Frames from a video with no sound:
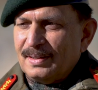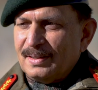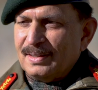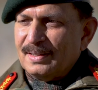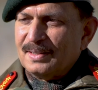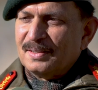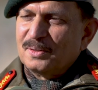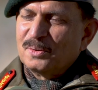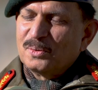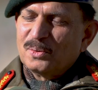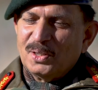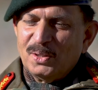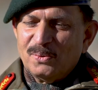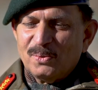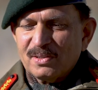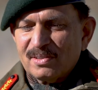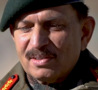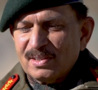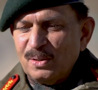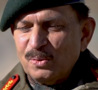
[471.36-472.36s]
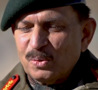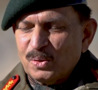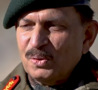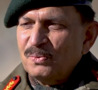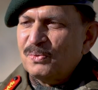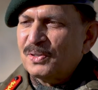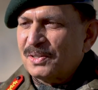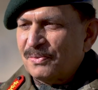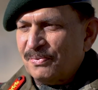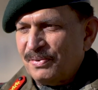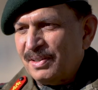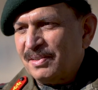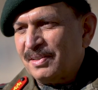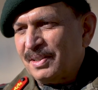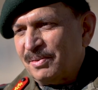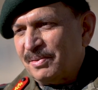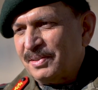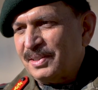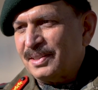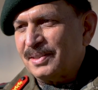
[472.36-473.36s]
Correct. You know, um, he uh, was still looking for a face
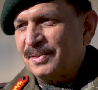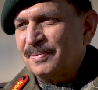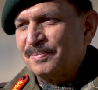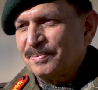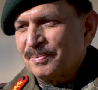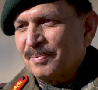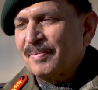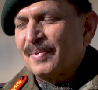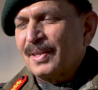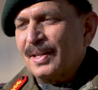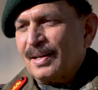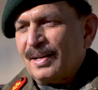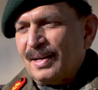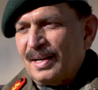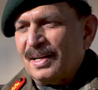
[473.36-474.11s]
saver. Exactly.